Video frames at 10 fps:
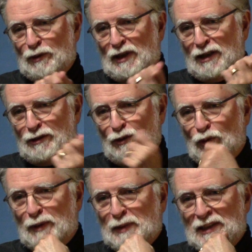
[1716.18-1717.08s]
were lots of
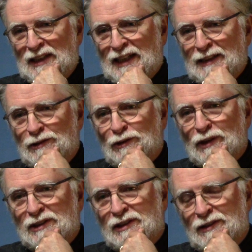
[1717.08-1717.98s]
women he hadn't
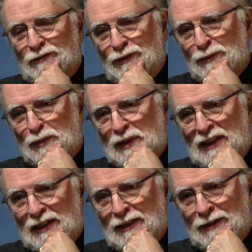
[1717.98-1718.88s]
trusted from the
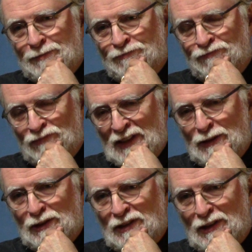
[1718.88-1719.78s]
beginning. I
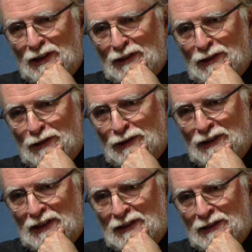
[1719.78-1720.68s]
was starting to learn
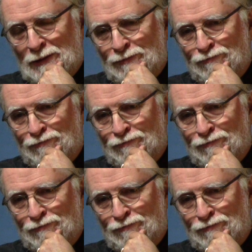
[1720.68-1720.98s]
this.